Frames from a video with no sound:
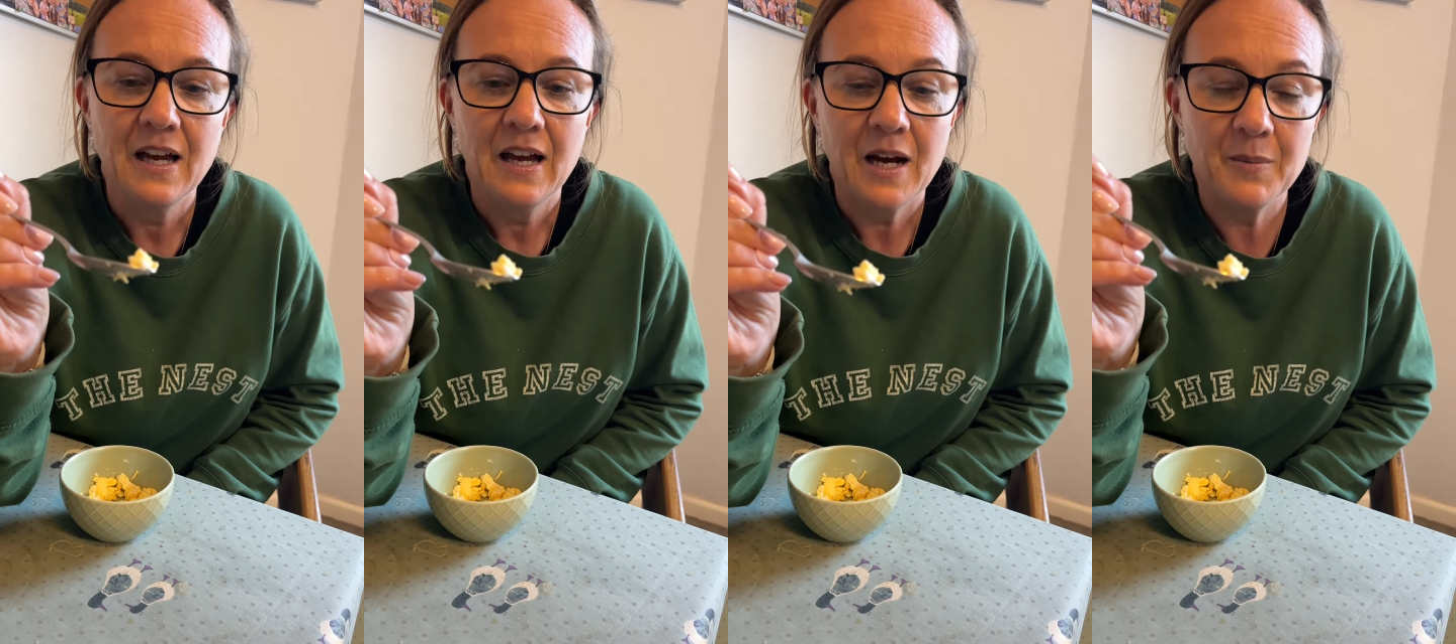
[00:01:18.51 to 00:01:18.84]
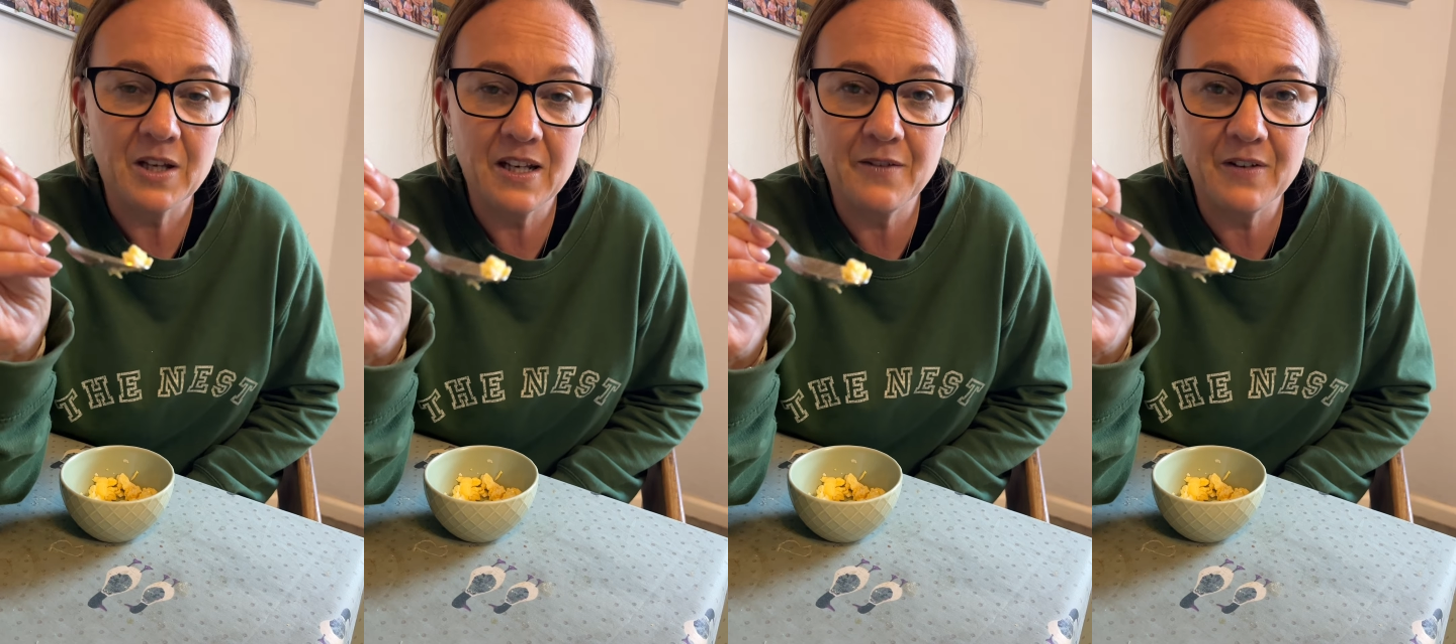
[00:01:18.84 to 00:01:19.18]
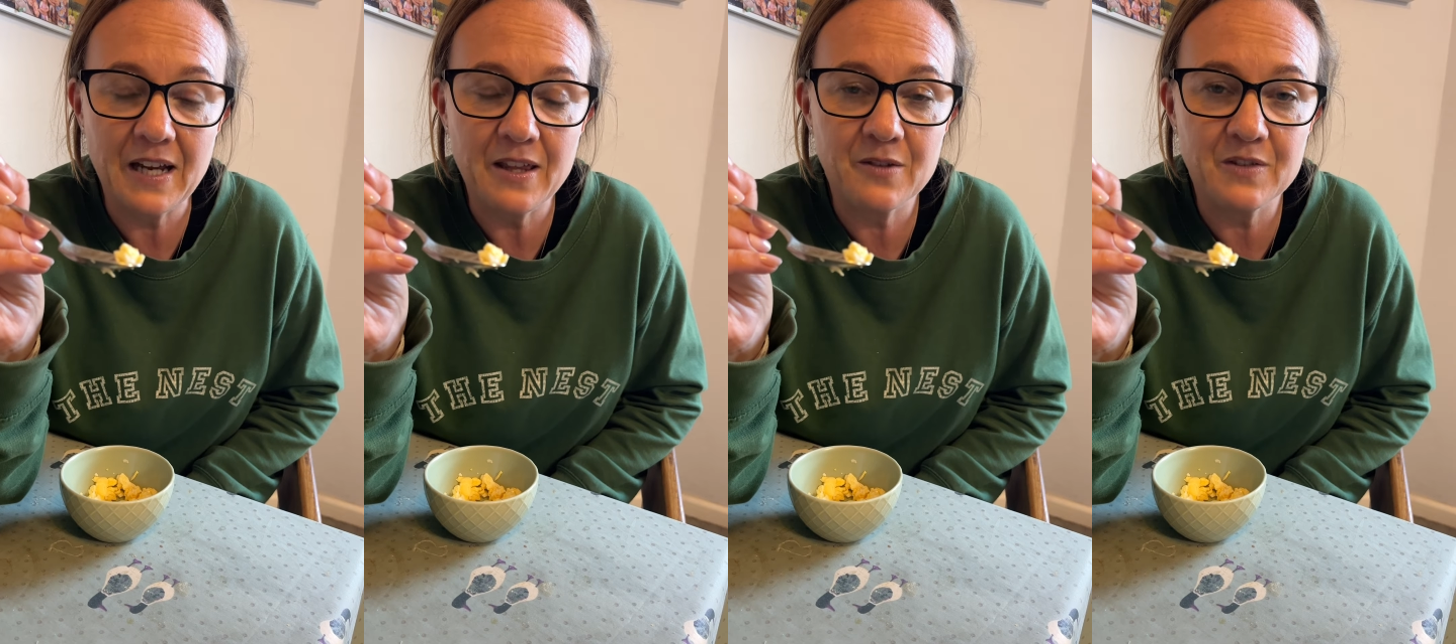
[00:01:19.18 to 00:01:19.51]
And we're going to give
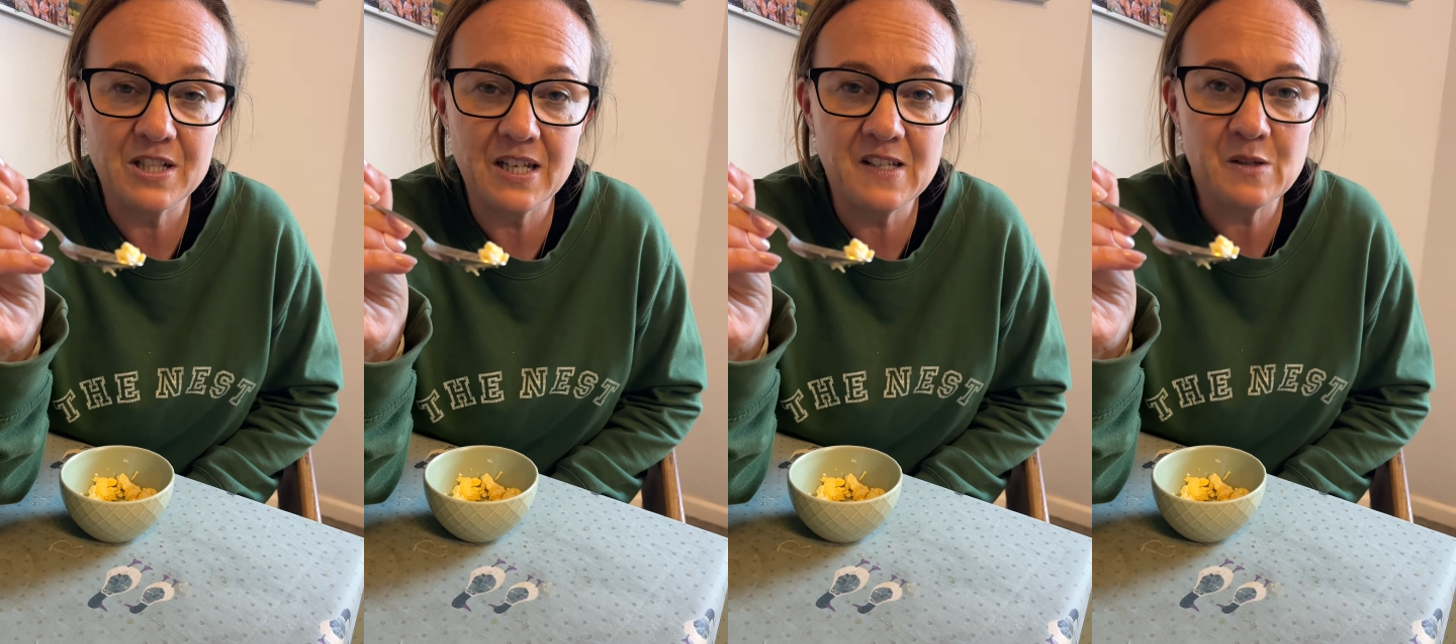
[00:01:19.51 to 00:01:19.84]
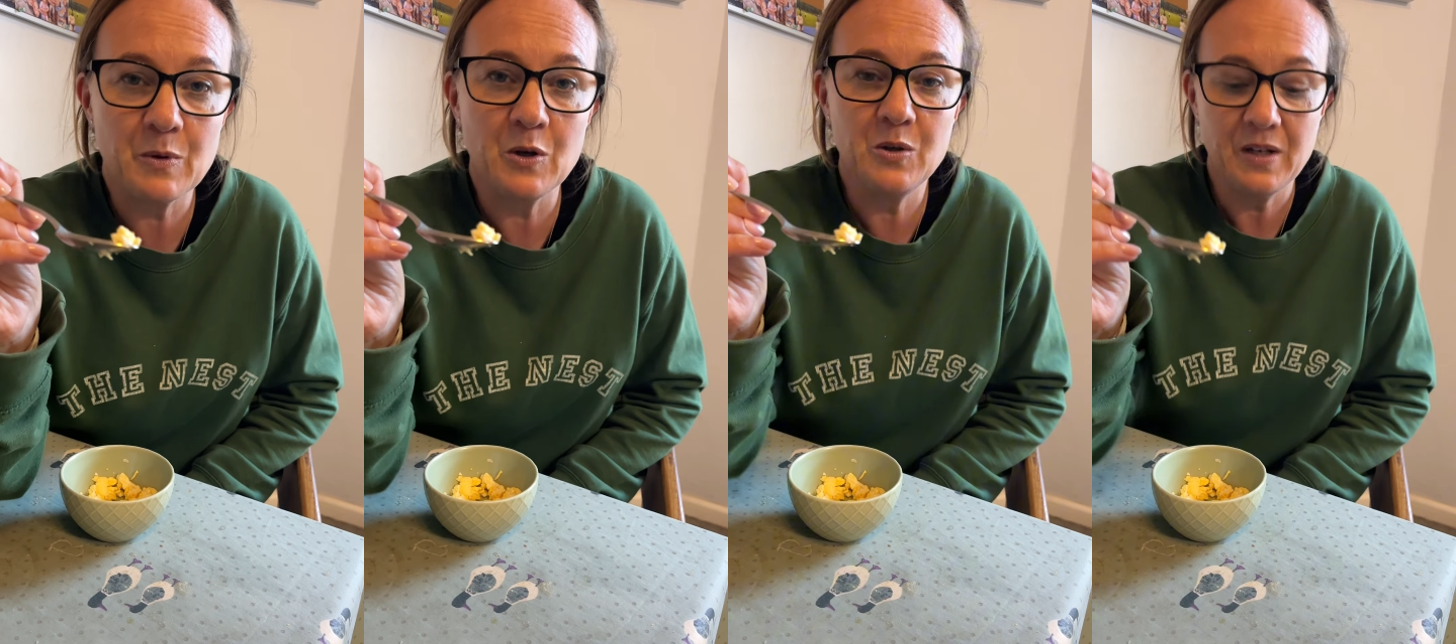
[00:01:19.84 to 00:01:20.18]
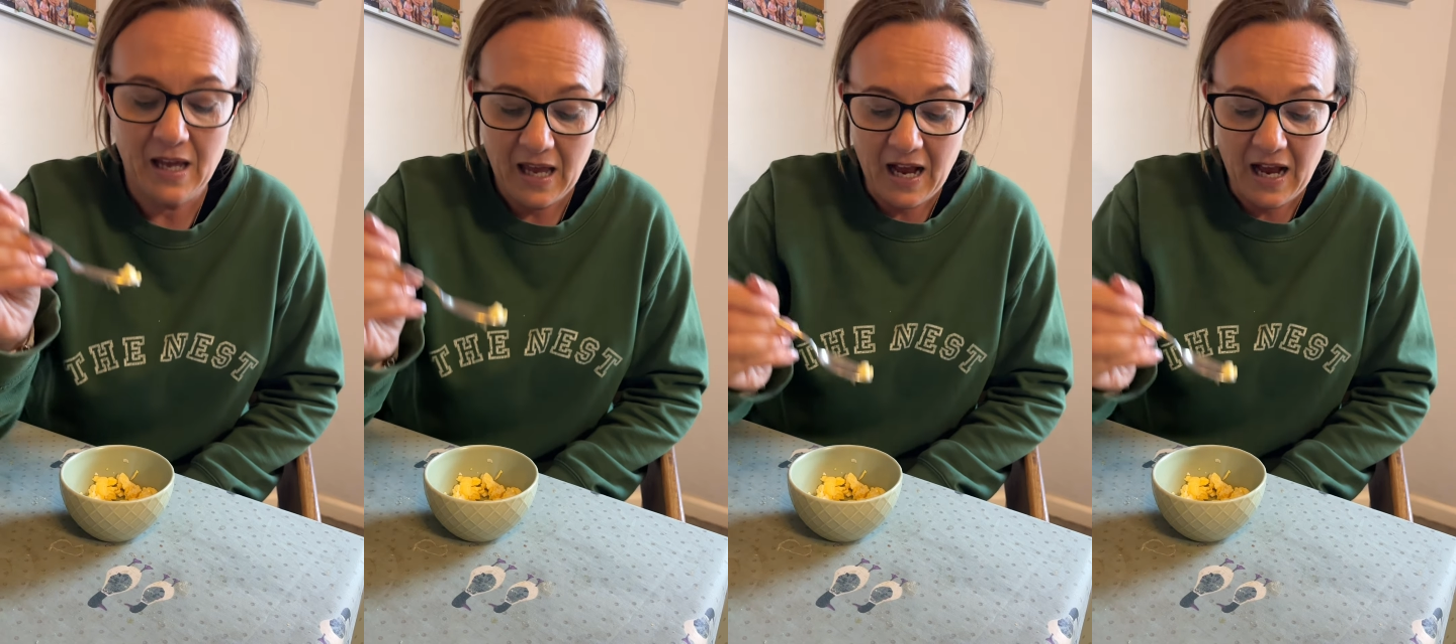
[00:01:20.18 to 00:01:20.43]
1/8 of a teaspoon,